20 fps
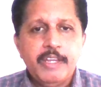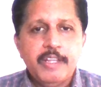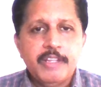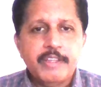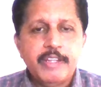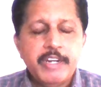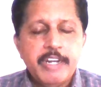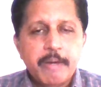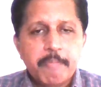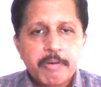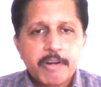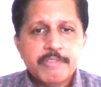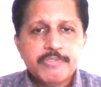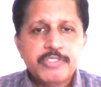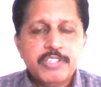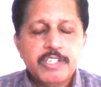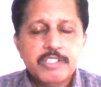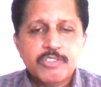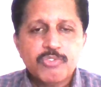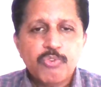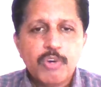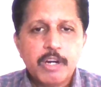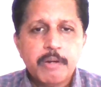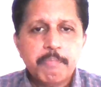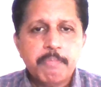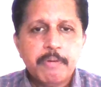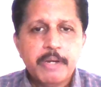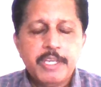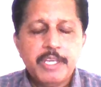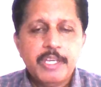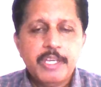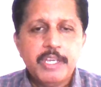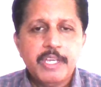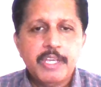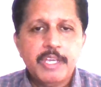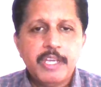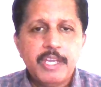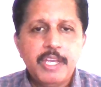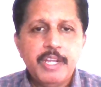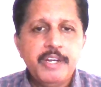The number of seats won by
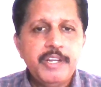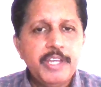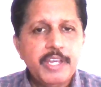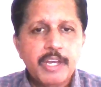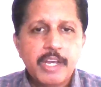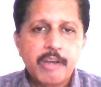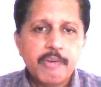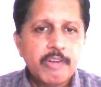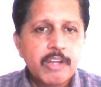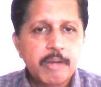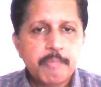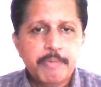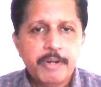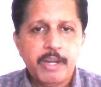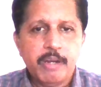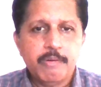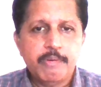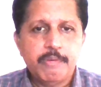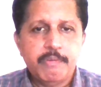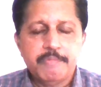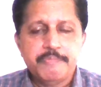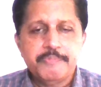India have come down.